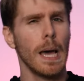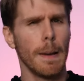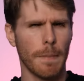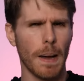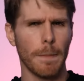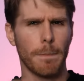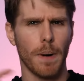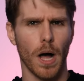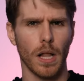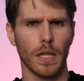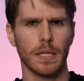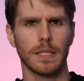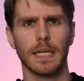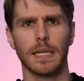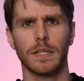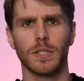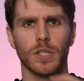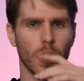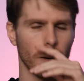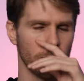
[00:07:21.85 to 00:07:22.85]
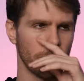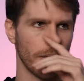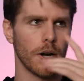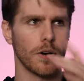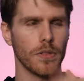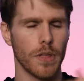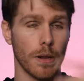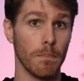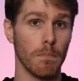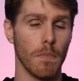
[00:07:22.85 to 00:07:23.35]
My politics are
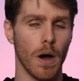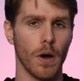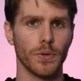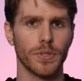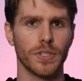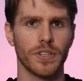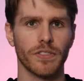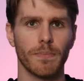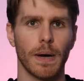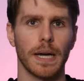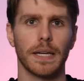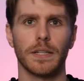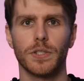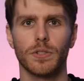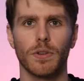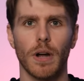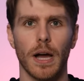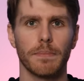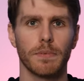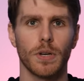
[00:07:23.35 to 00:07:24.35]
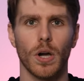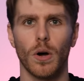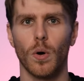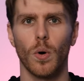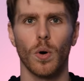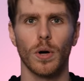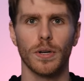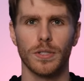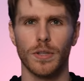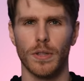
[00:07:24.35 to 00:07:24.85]
better than most of my described
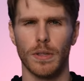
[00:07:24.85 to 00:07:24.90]
cohort,